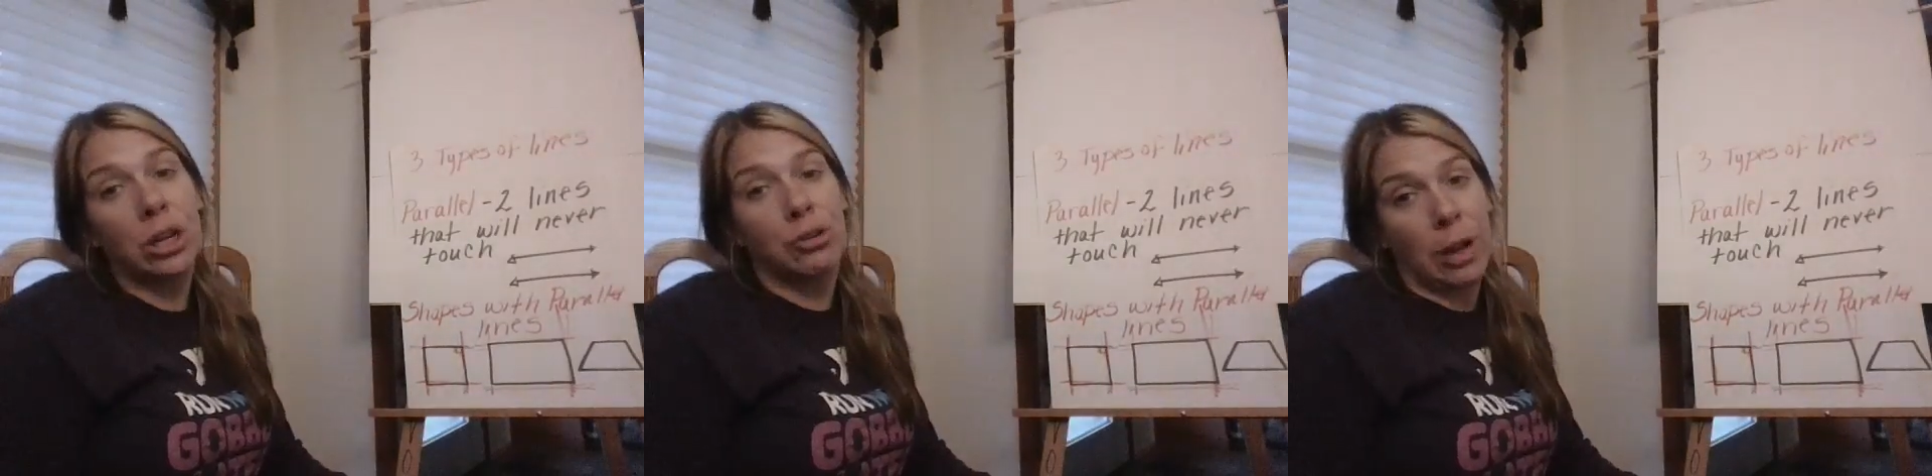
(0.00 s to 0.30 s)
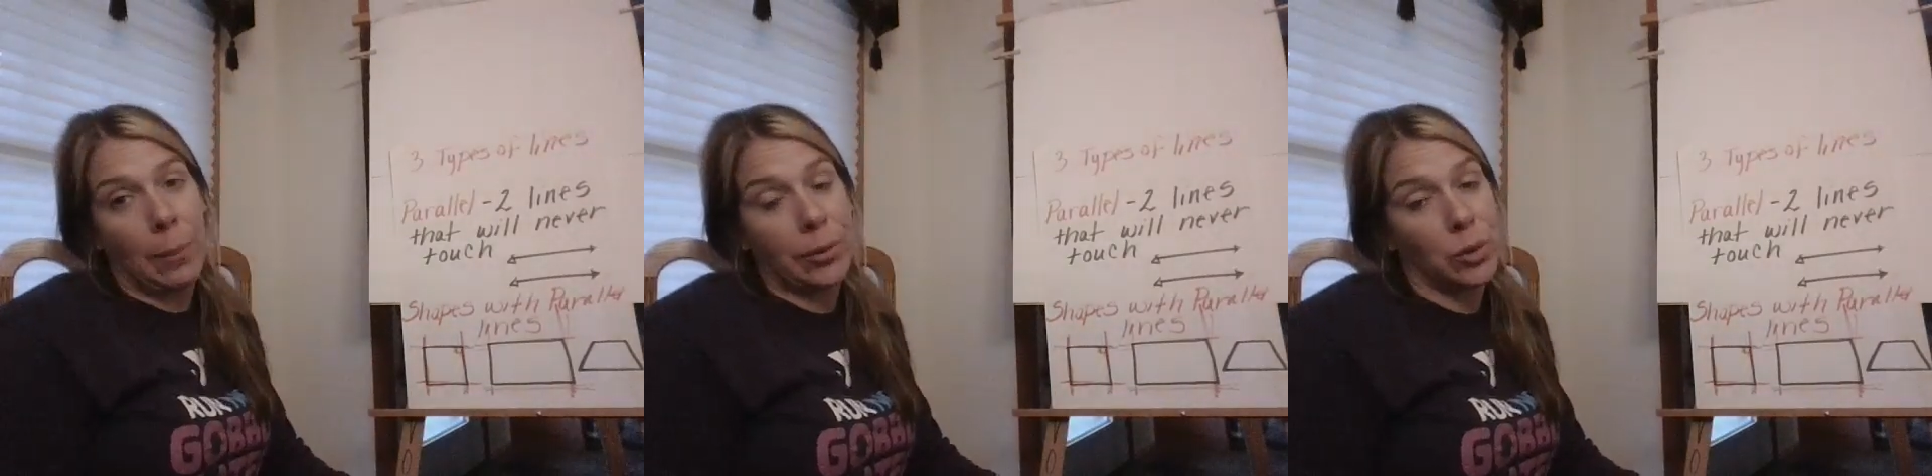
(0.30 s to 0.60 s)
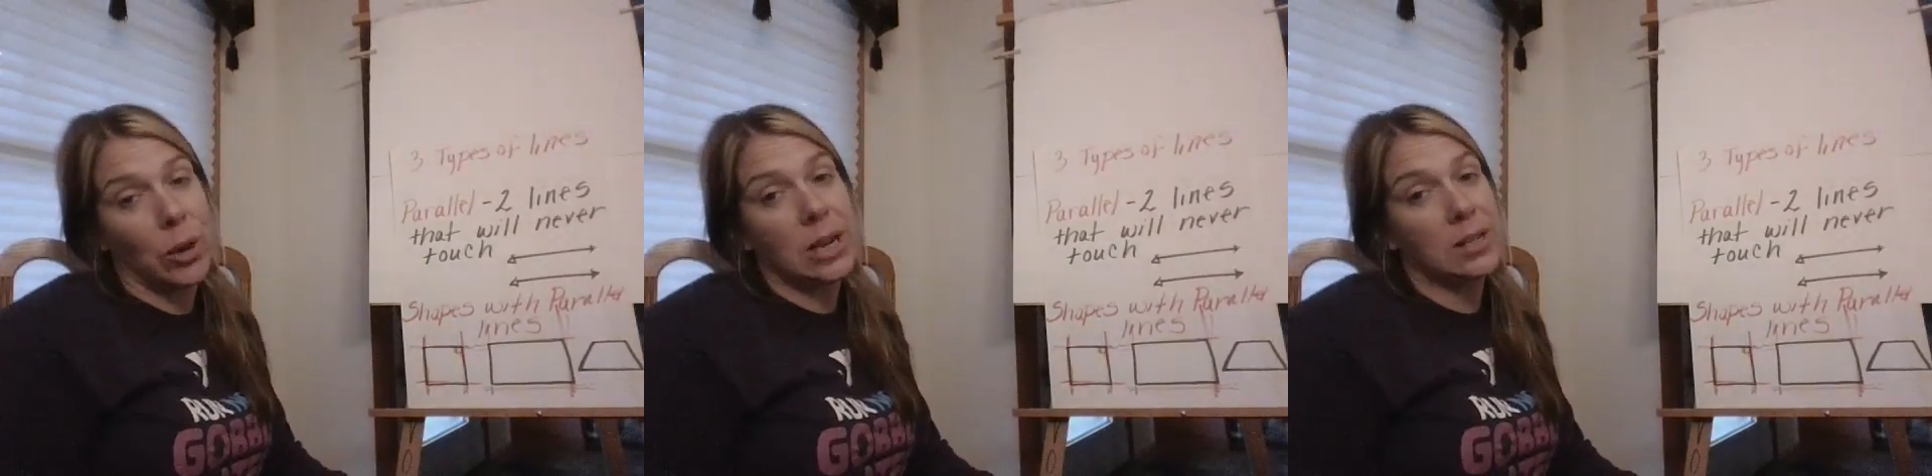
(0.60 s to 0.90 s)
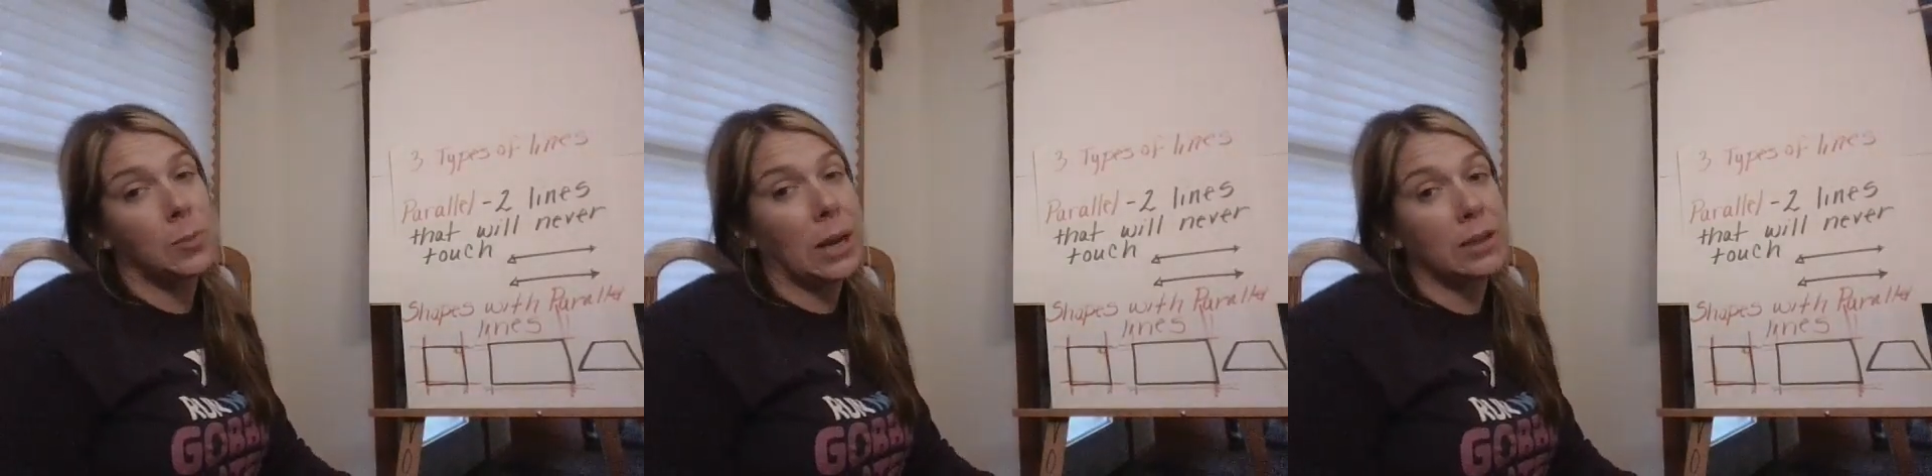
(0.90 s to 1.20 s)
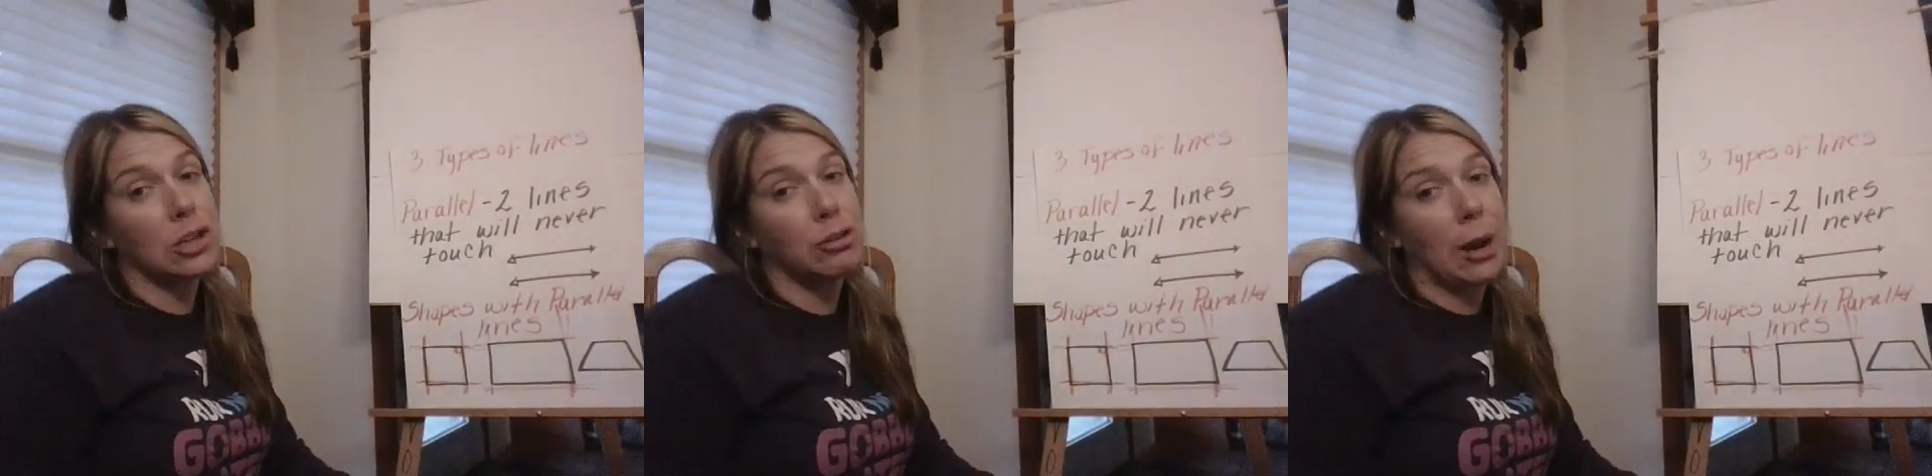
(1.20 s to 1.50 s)
a trapezoid is
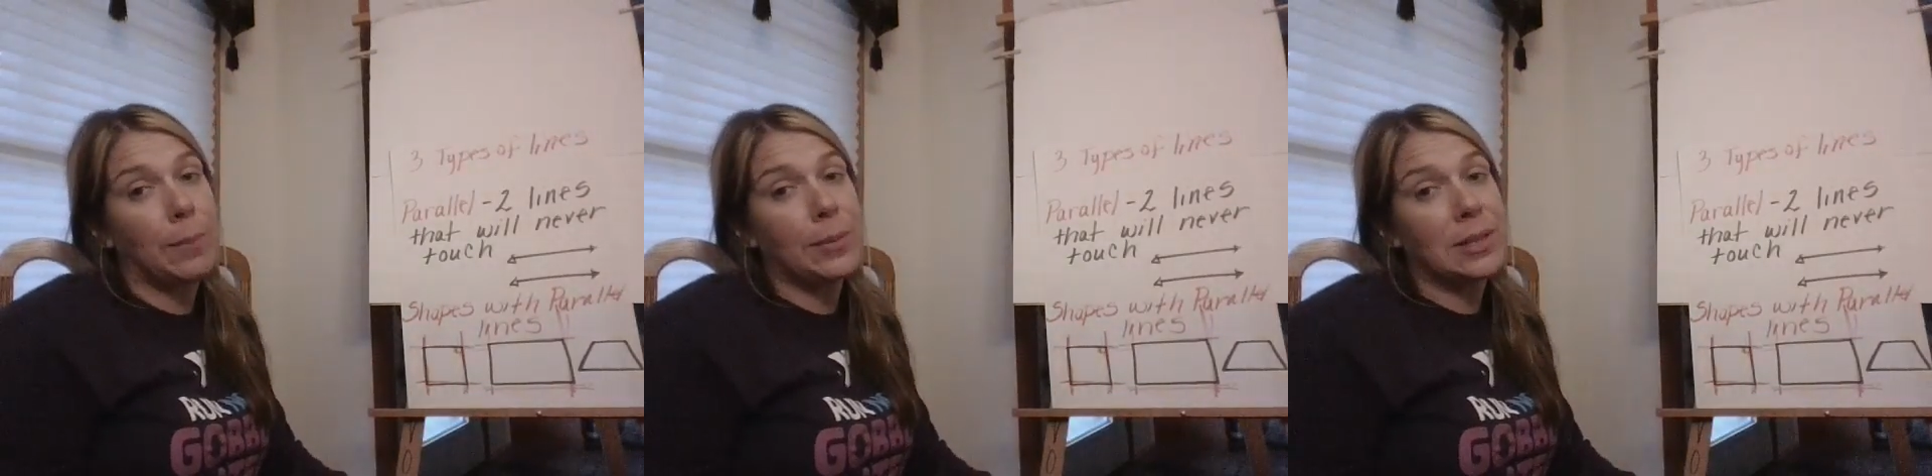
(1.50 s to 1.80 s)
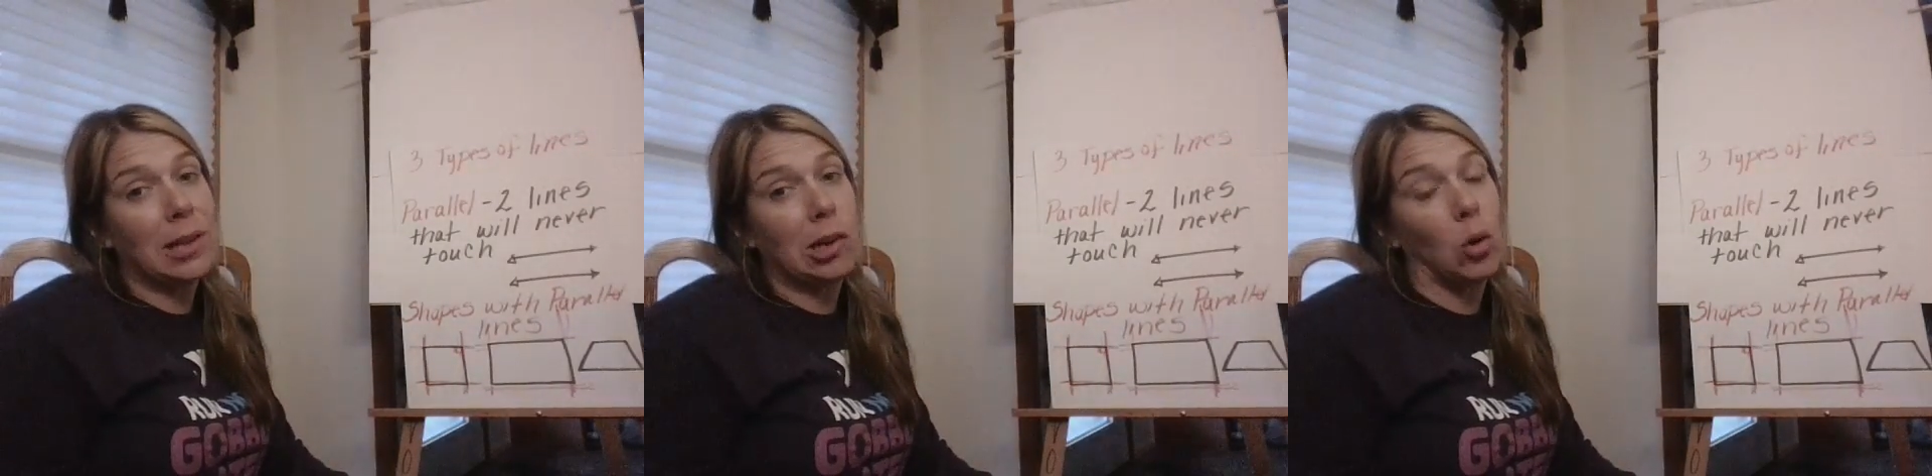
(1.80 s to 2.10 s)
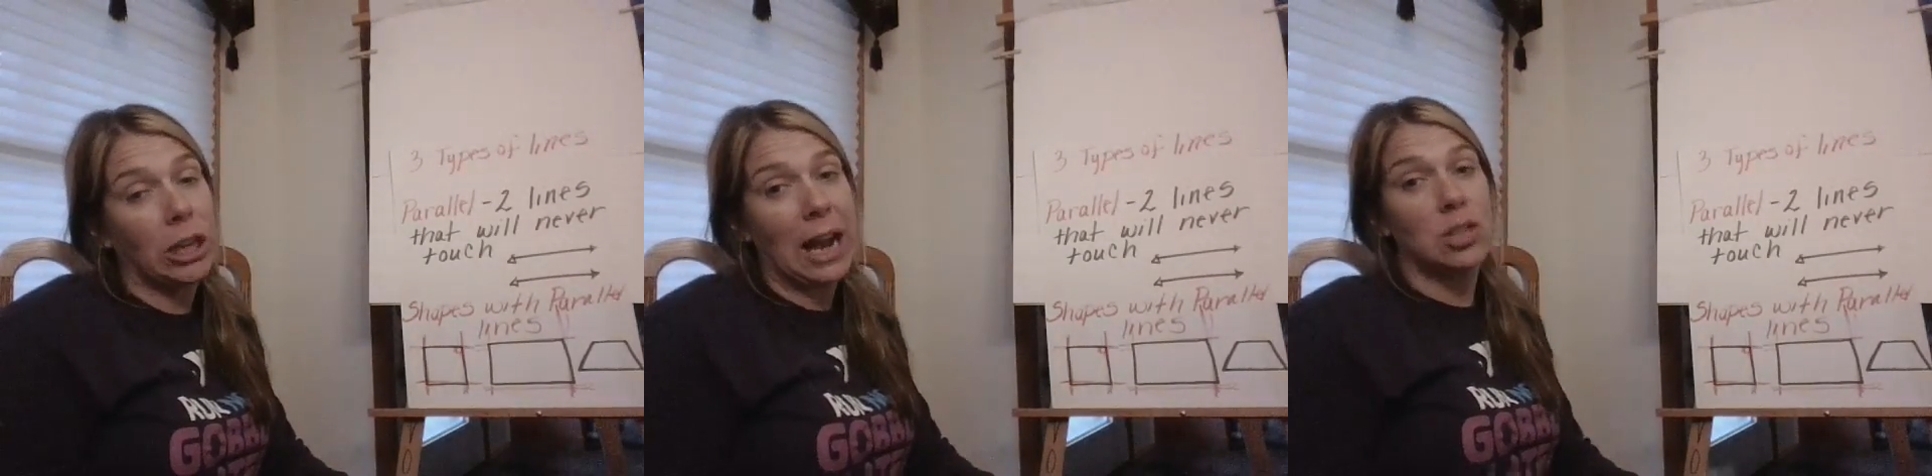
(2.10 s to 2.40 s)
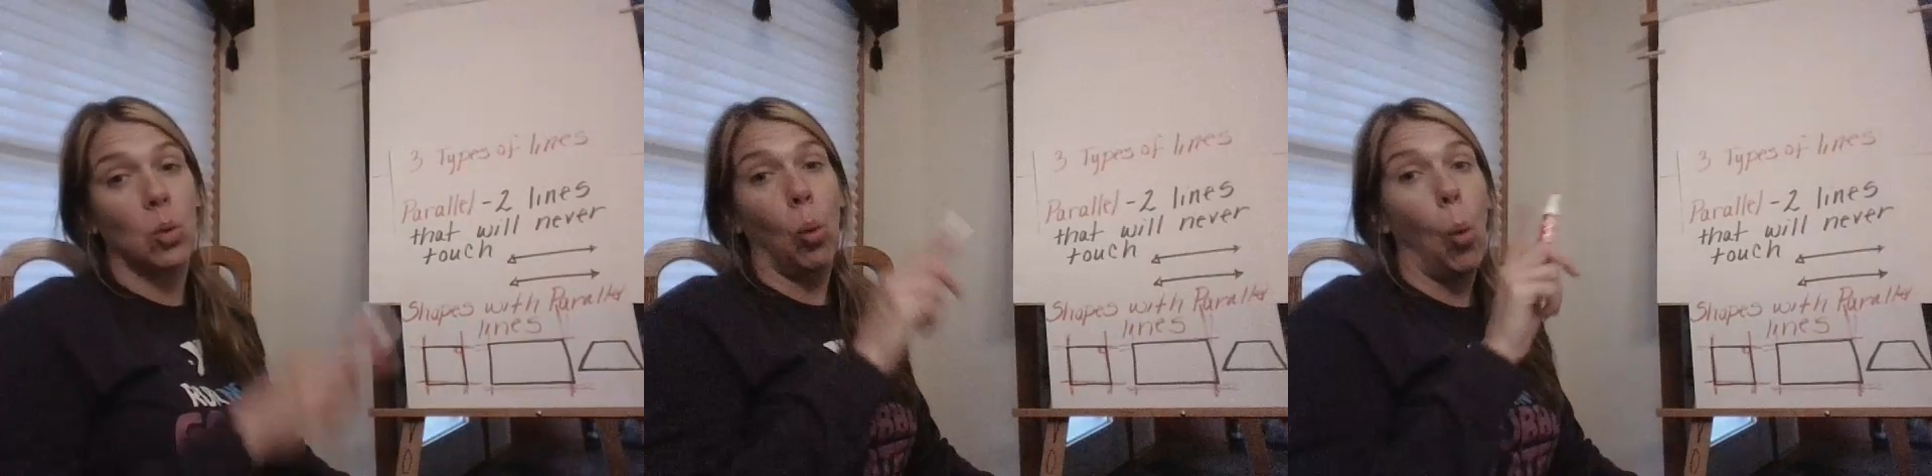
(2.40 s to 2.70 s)
because a trapezoid only has